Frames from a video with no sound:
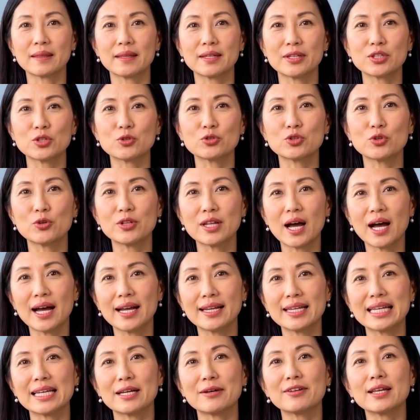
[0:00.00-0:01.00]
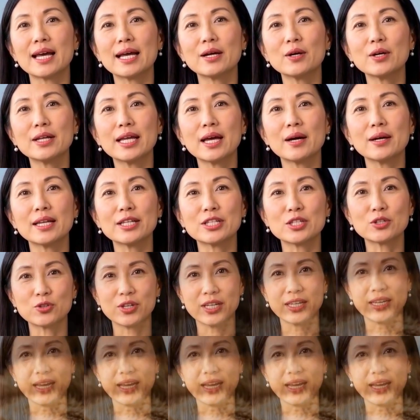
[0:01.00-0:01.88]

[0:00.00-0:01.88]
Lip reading: You do not need a veterinary degree